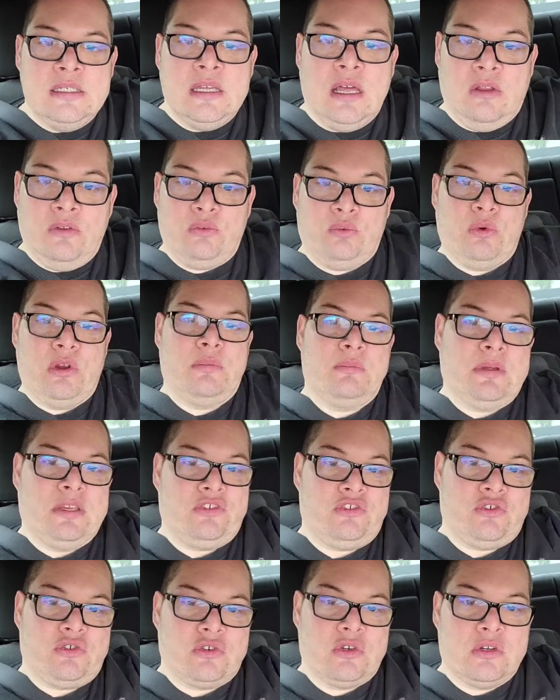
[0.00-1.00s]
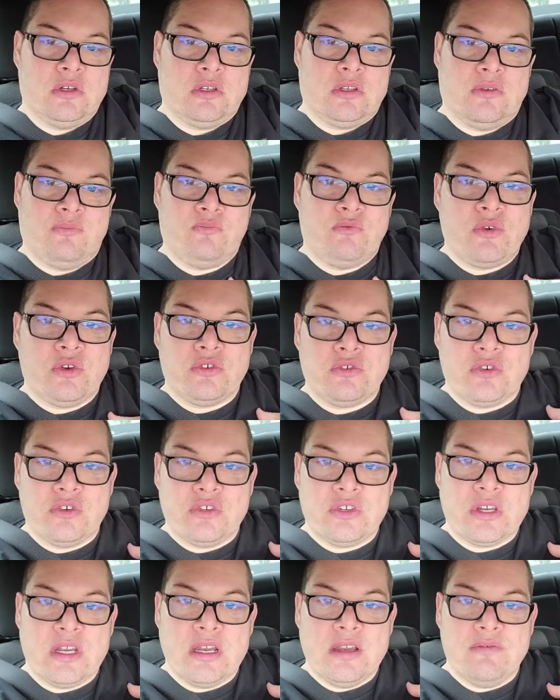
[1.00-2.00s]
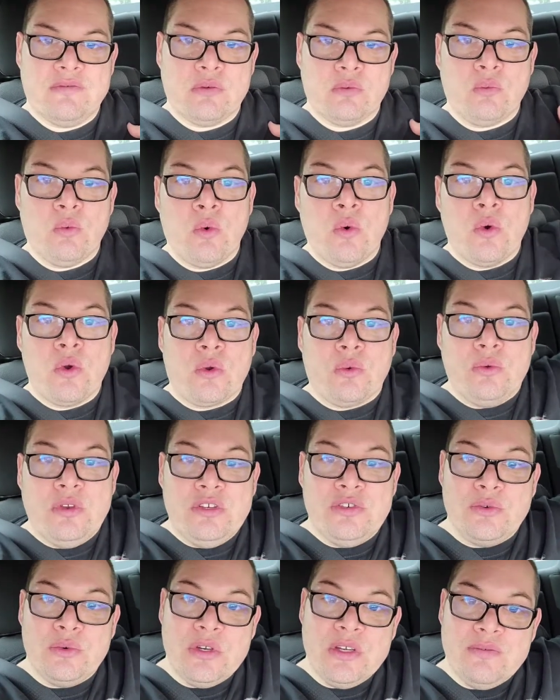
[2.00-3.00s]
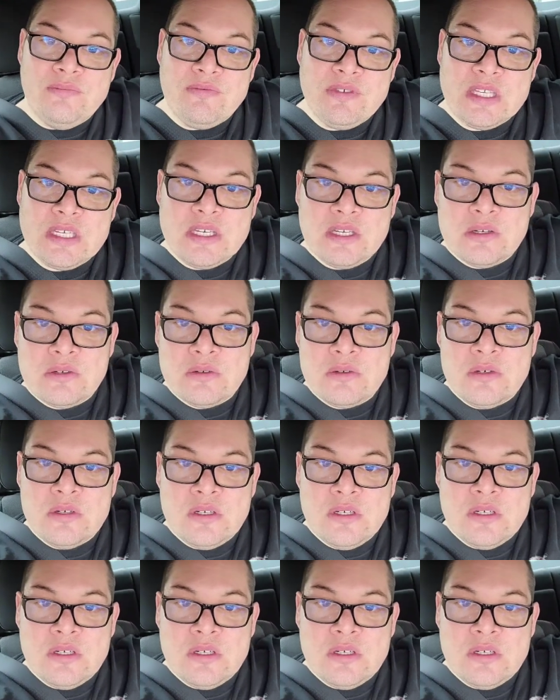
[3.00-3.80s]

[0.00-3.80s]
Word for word: I was wearing my shirt, the first shirt that I ever wore when doing a video.